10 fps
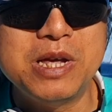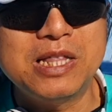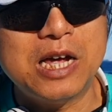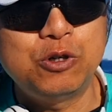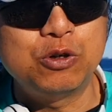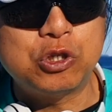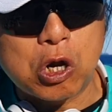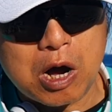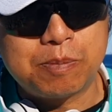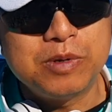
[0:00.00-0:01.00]
mean that you should
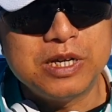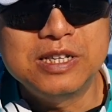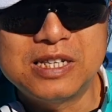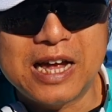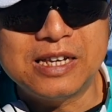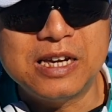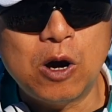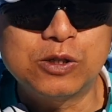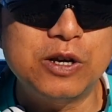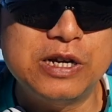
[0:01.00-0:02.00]
stop. Instead,
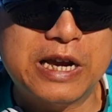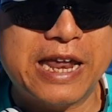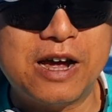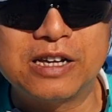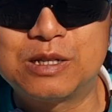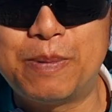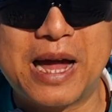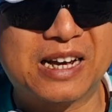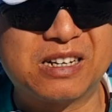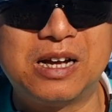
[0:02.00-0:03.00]
also you cannot
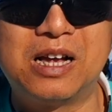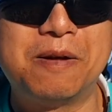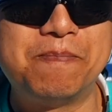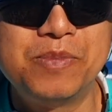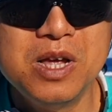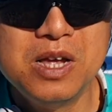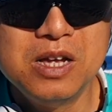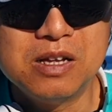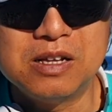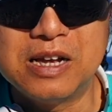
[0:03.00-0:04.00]
expect
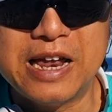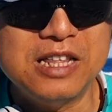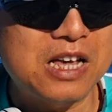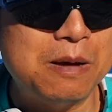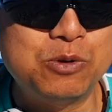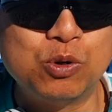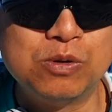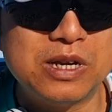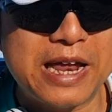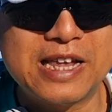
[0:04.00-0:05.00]
anytime
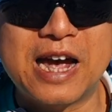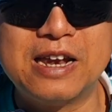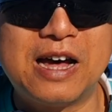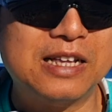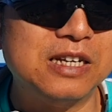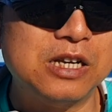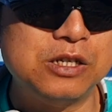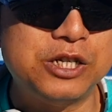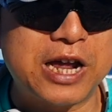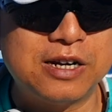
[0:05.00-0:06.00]
soon any kind of other
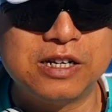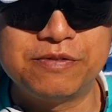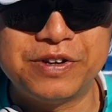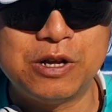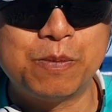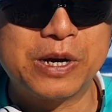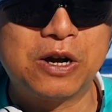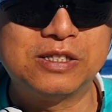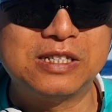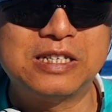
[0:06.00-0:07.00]
channeling video,
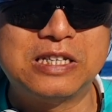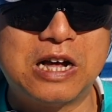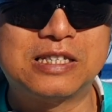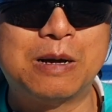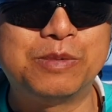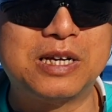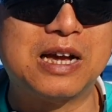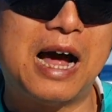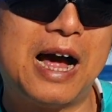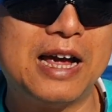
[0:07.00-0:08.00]
because this is not something
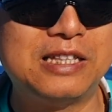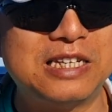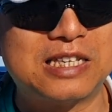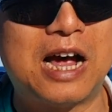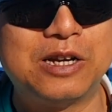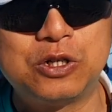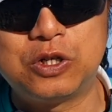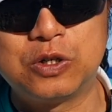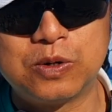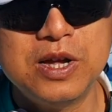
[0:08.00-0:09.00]
I decide to
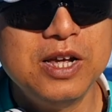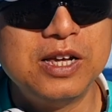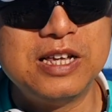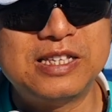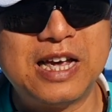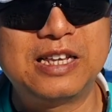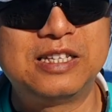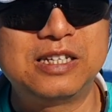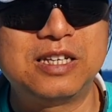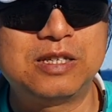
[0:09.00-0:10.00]
do. Instead,
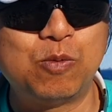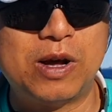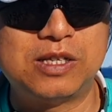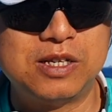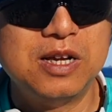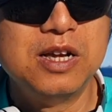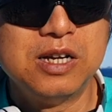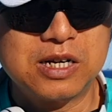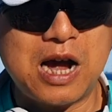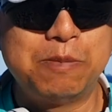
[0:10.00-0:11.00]
this is what
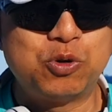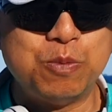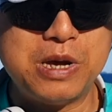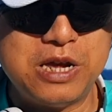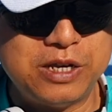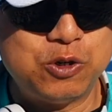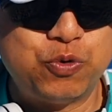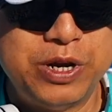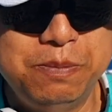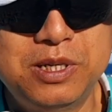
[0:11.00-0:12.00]
come to me in the
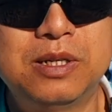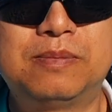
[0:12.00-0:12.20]
dreams,